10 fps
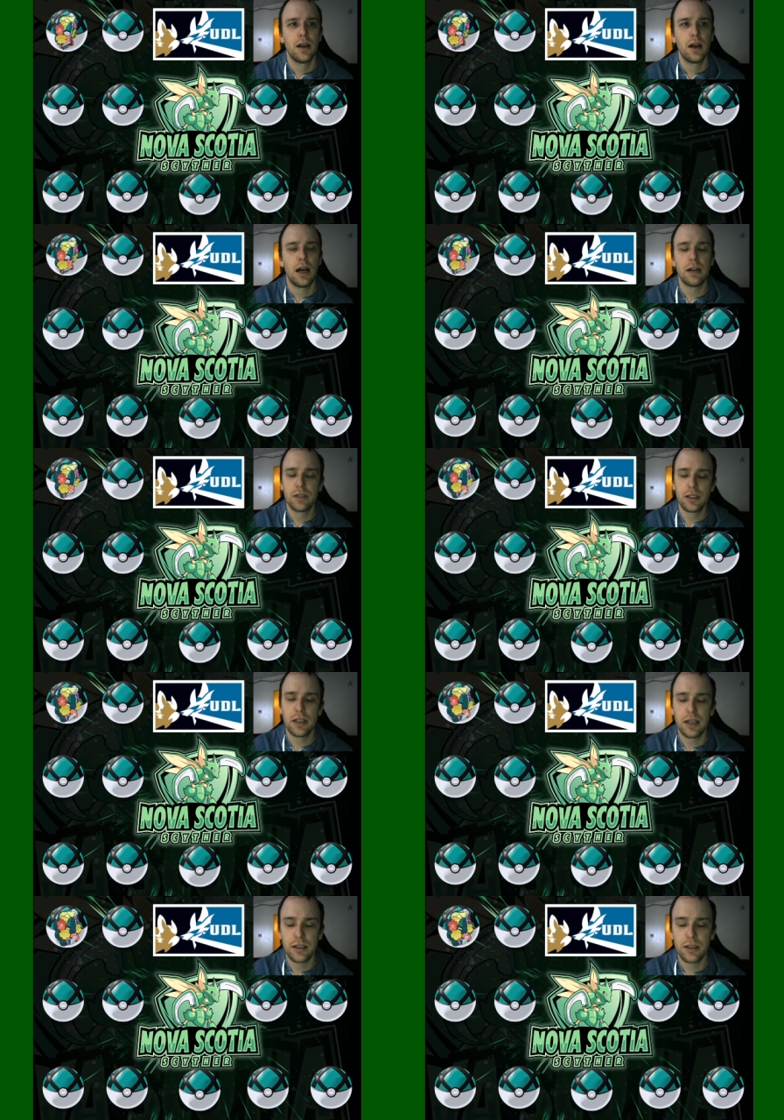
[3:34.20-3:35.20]
I really
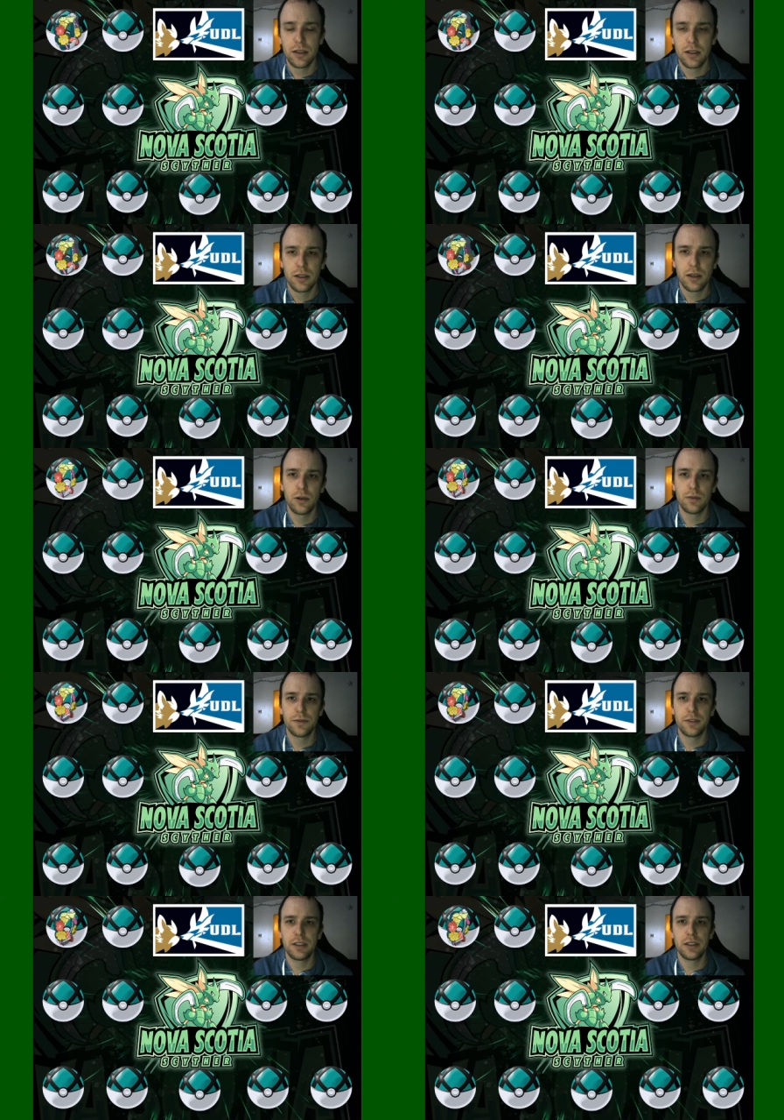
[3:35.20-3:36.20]
liked
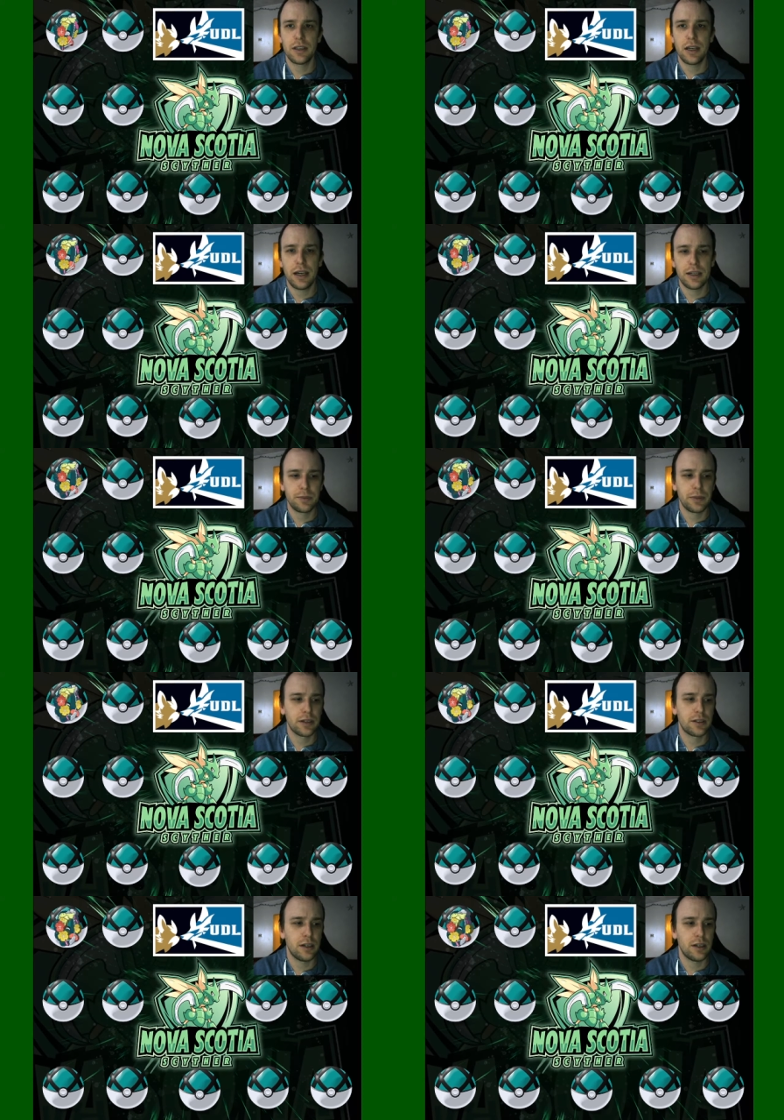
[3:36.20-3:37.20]
Comfey
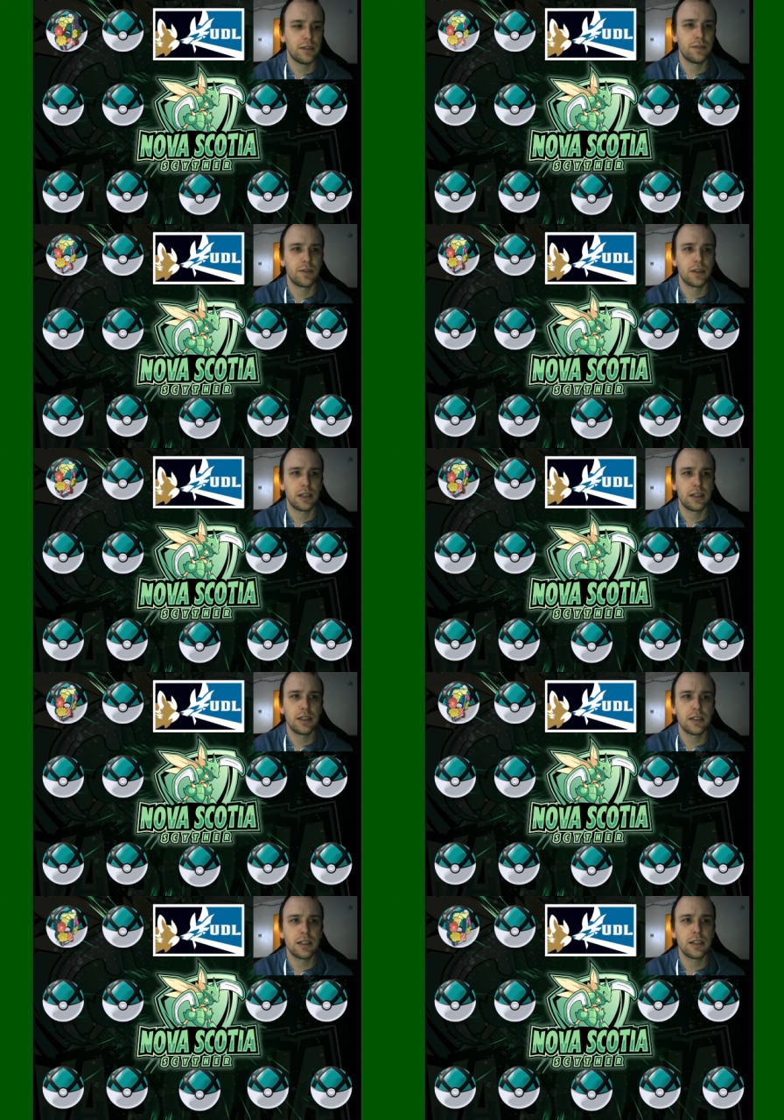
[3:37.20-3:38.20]
aspect of the
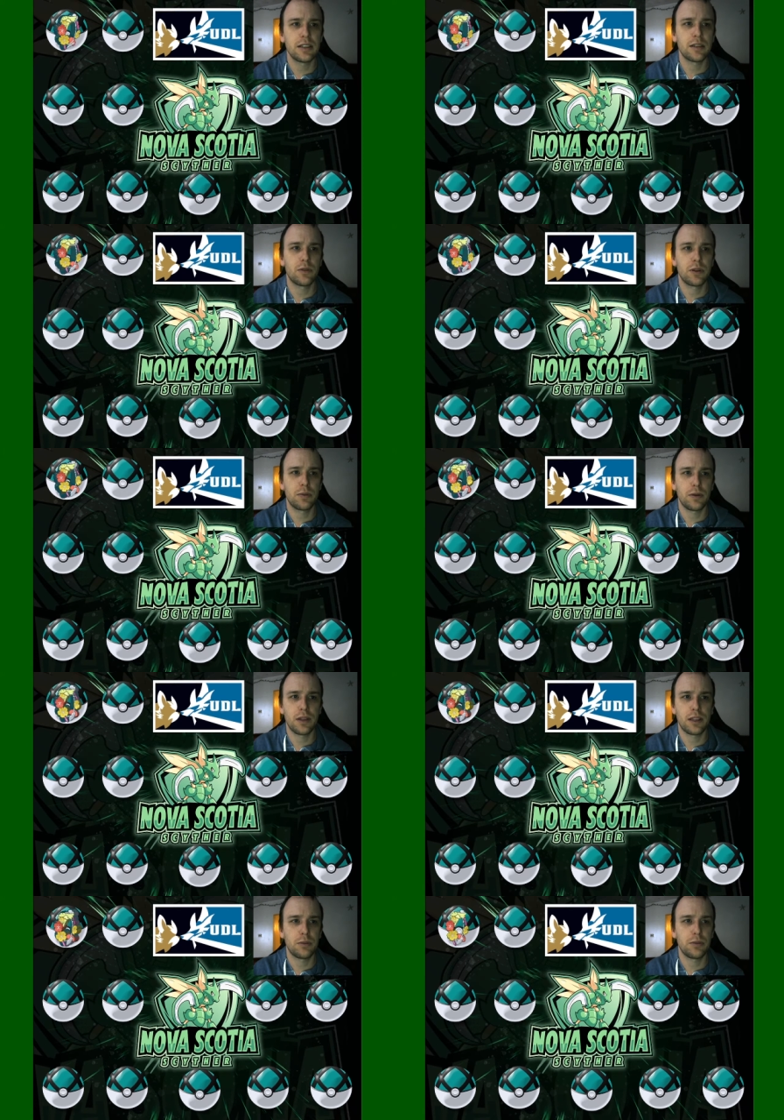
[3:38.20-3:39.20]
healing with
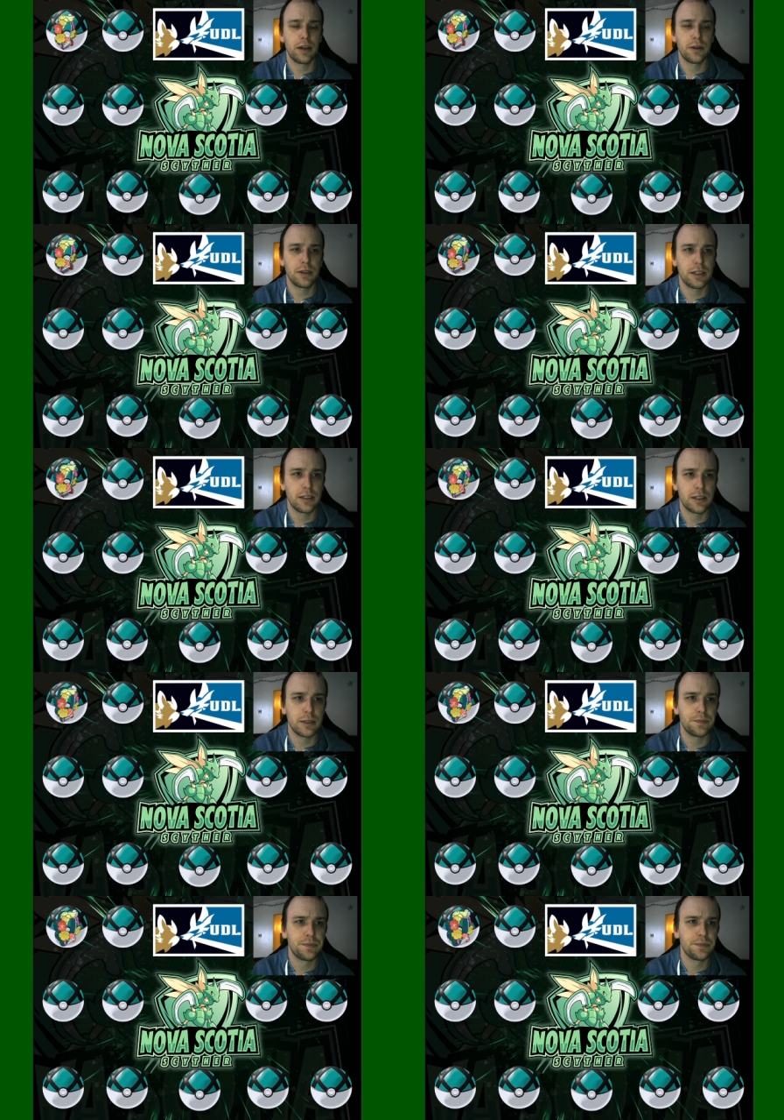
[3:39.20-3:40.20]
the priority
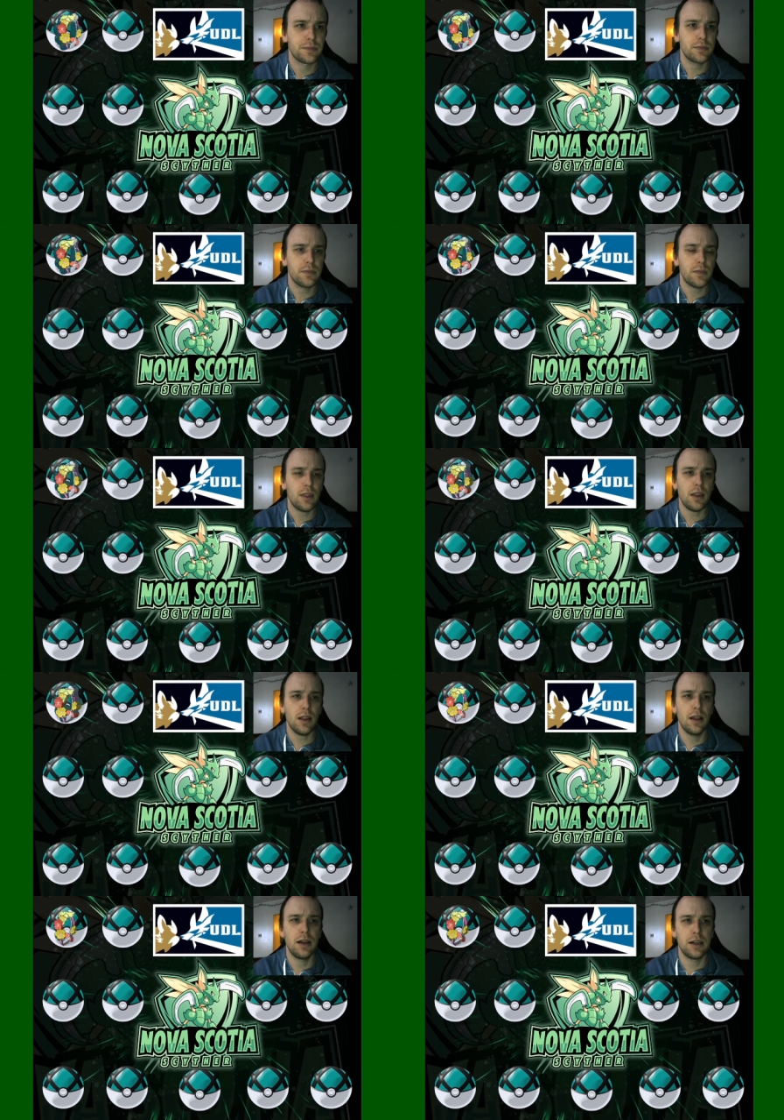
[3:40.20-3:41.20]
healing,
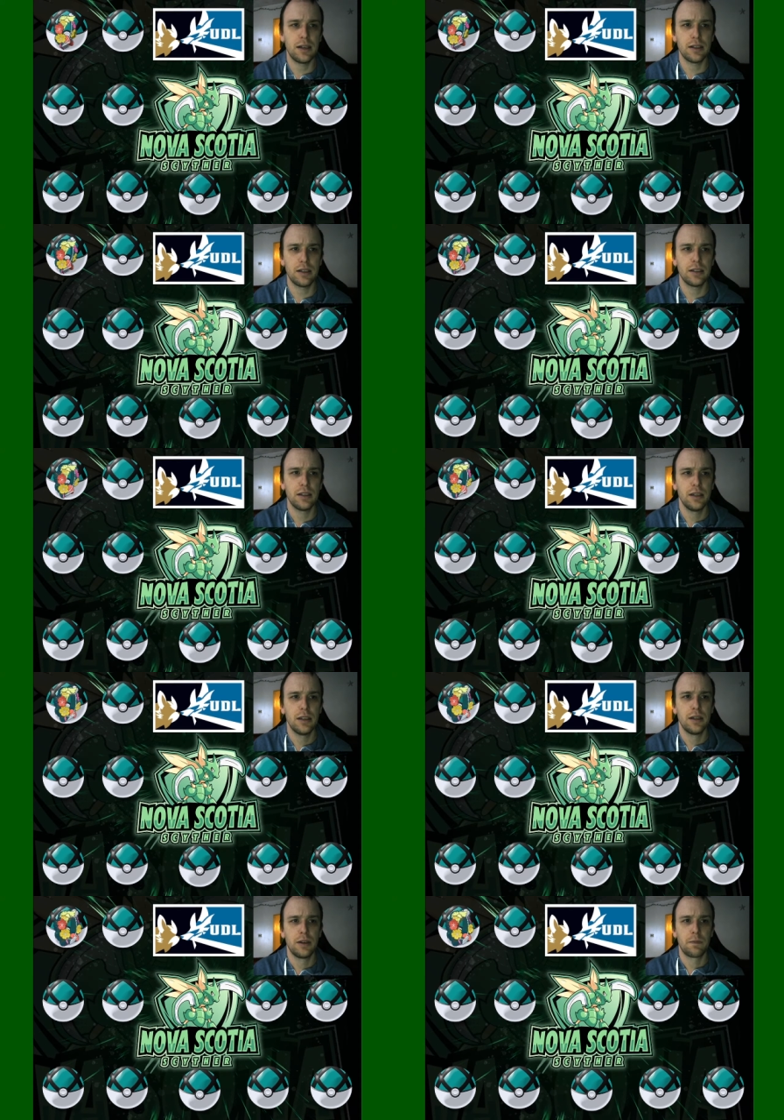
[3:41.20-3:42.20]

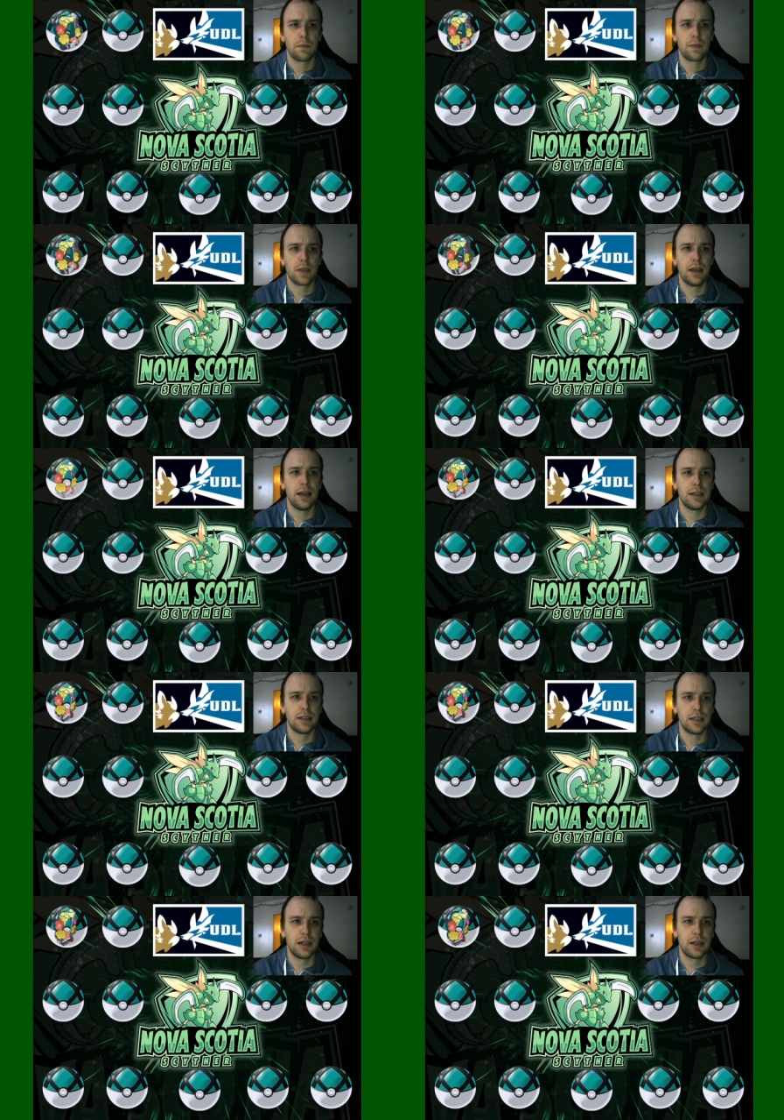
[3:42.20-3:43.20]

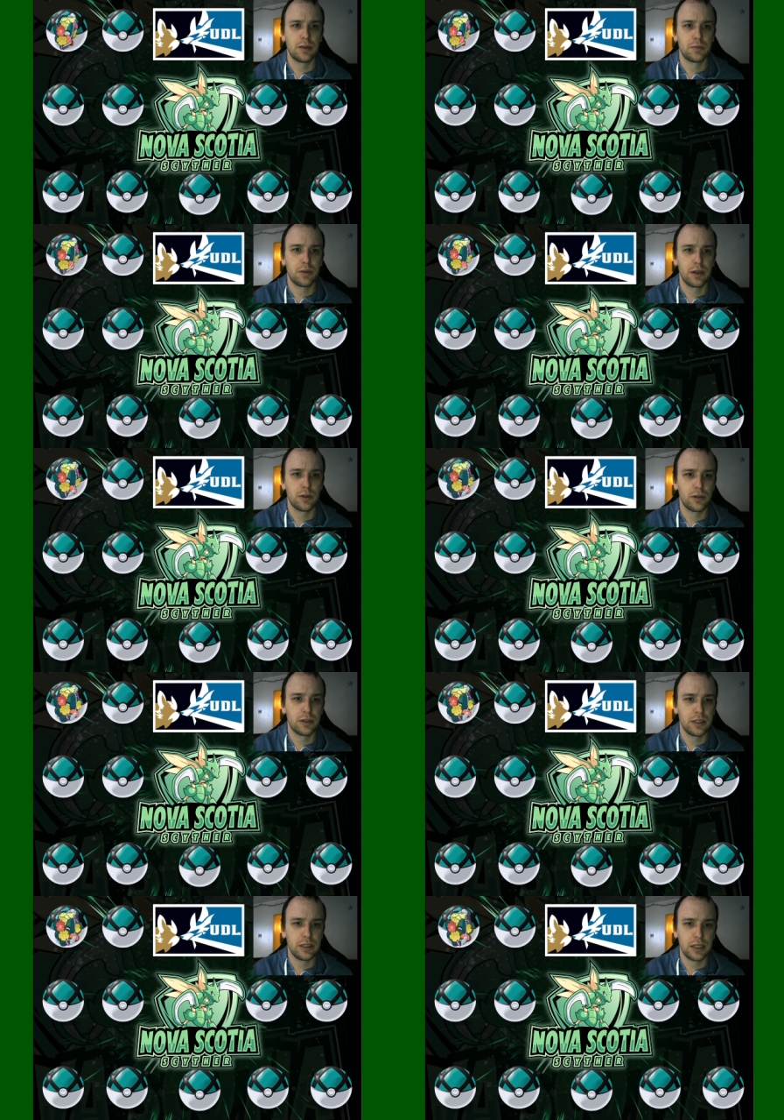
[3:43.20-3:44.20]
and priority